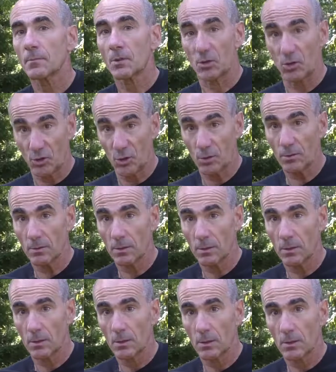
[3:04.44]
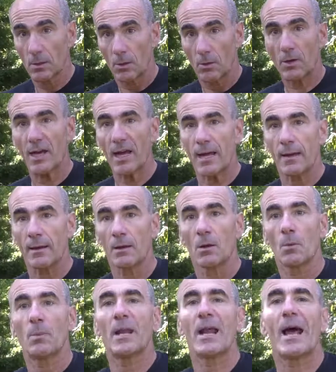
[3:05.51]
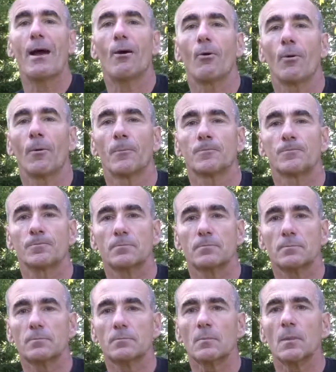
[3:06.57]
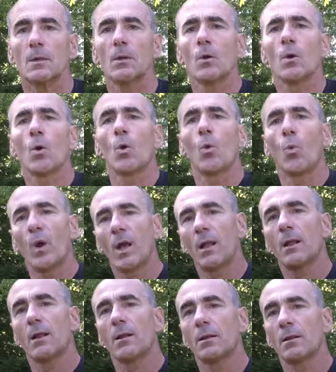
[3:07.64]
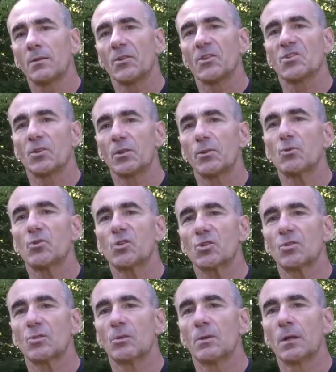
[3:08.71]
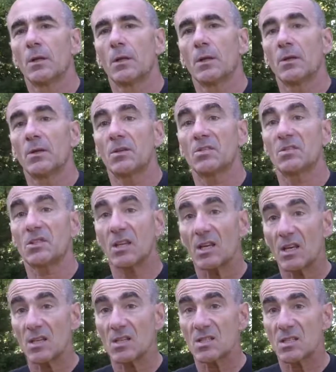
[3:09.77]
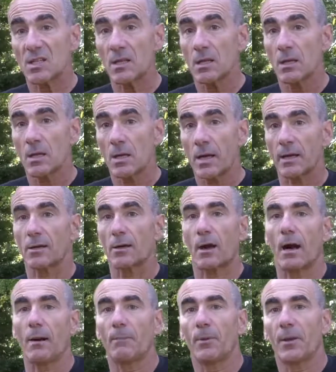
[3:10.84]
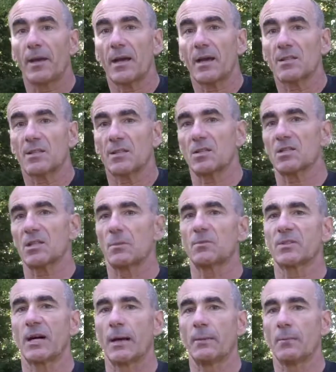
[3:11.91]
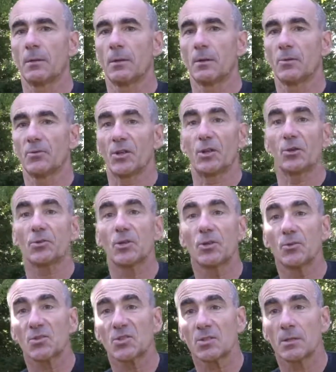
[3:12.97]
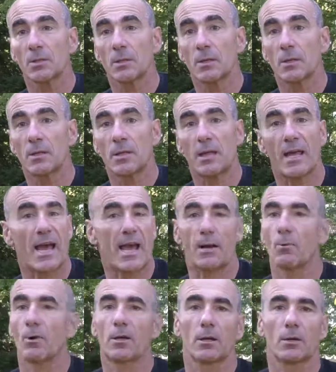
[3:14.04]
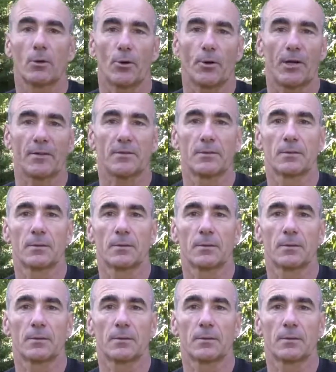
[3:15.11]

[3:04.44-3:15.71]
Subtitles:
You do? Okay, but how? Well, the solution is easy and complex at the same time. The good news, anyone can learn it.